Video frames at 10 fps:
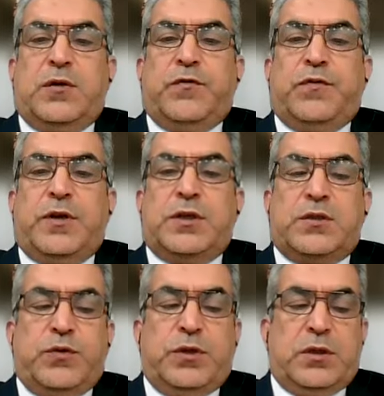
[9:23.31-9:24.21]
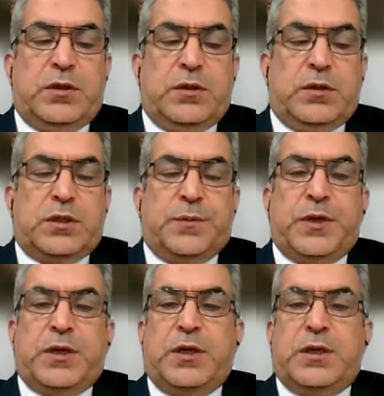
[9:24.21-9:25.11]
First, we
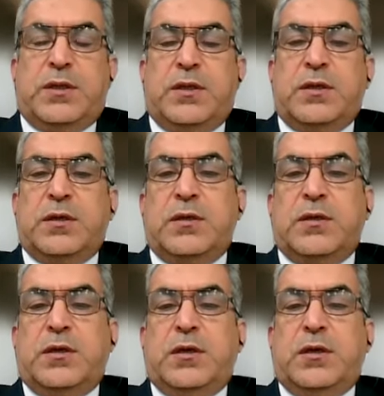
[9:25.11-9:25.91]
separate the